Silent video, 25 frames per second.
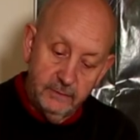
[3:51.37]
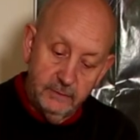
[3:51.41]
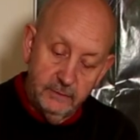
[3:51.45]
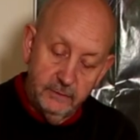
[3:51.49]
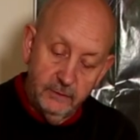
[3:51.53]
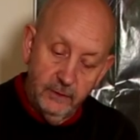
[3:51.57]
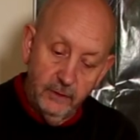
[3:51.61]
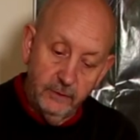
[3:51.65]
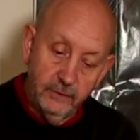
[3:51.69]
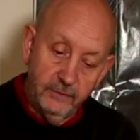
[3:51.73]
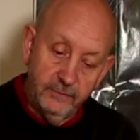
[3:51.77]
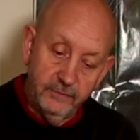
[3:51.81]

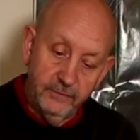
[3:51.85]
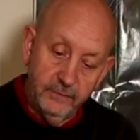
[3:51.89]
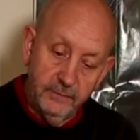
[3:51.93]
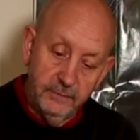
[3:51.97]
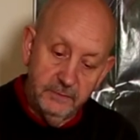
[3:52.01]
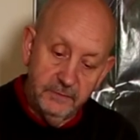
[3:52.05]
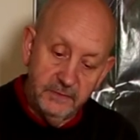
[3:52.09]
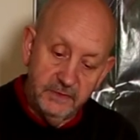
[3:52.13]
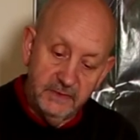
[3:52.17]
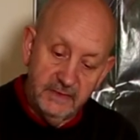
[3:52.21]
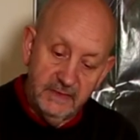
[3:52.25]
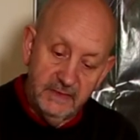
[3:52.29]
none of
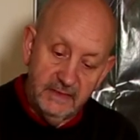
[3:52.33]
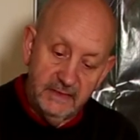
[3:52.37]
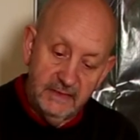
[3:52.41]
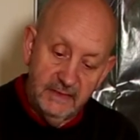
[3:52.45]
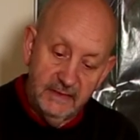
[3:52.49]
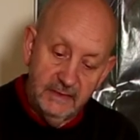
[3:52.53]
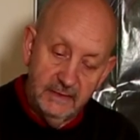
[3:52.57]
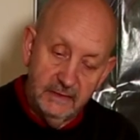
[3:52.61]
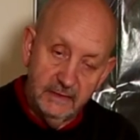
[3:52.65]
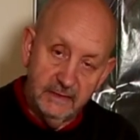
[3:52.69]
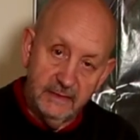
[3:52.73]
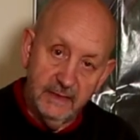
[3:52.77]
them sit
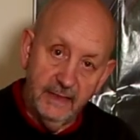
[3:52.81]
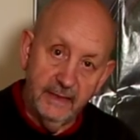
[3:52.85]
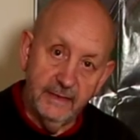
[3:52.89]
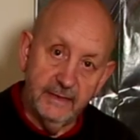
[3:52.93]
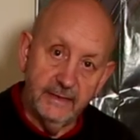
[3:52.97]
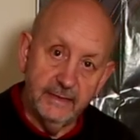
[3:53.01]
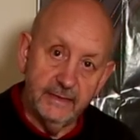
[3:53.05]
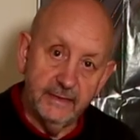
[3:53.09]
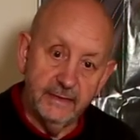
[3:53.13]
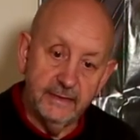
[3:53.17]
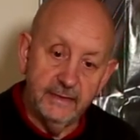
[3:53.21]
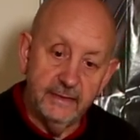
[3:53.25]
in
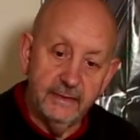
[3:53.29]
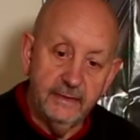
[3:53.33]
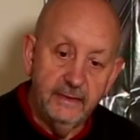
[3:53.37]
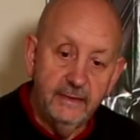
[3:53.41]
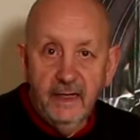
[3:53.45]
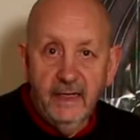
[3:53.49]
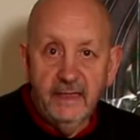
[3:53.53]
tightly.